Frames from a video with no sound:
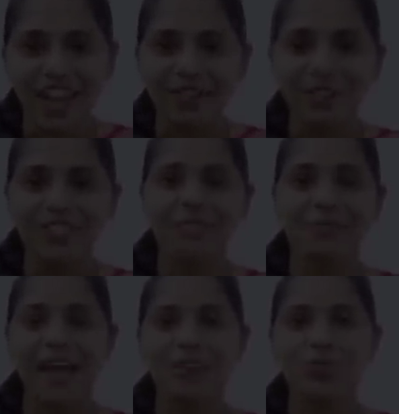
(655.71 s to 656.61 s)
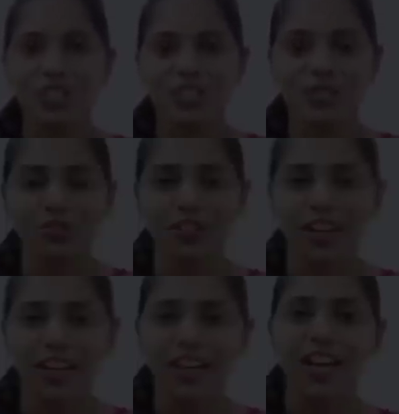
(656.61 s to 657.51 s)
we have to see the backwaters of
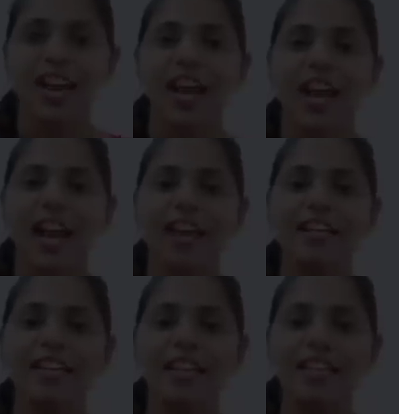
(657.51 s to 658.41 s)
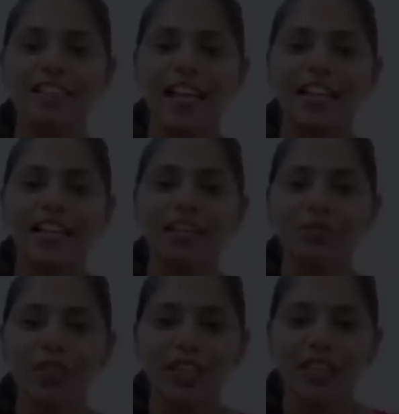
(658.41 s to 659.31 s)
Kerala and here exactly
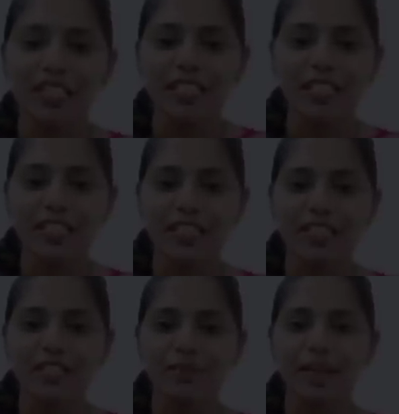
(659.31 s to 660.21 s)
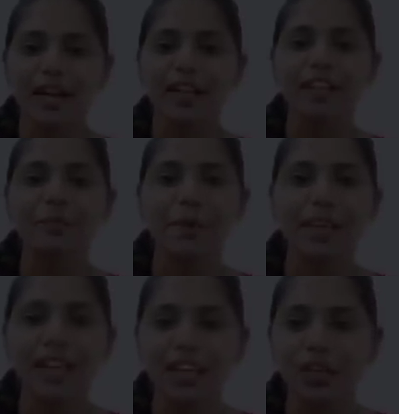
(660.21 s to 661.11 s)
we can see this Maraikal
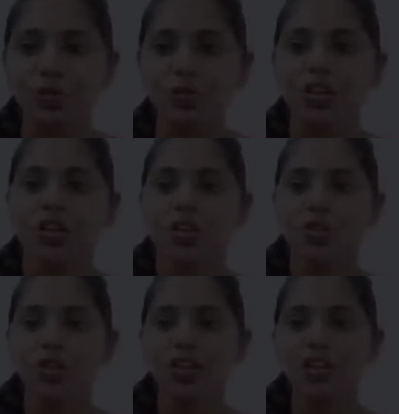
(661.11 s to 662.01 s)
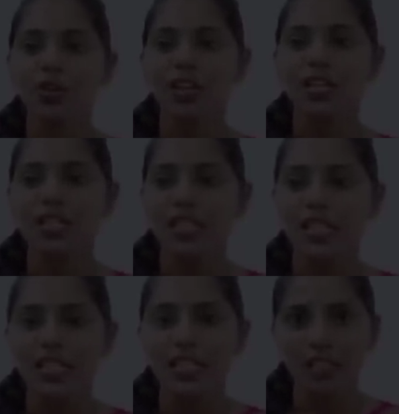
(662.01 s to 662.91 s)
Pink Lagoon. So here you can
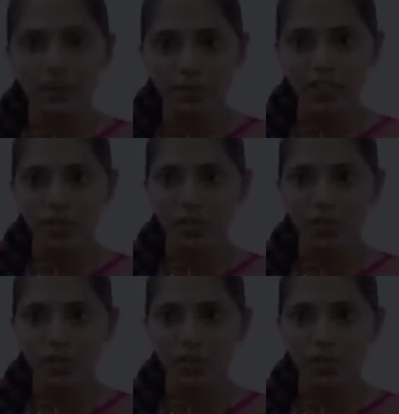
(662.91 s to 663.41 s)
see the image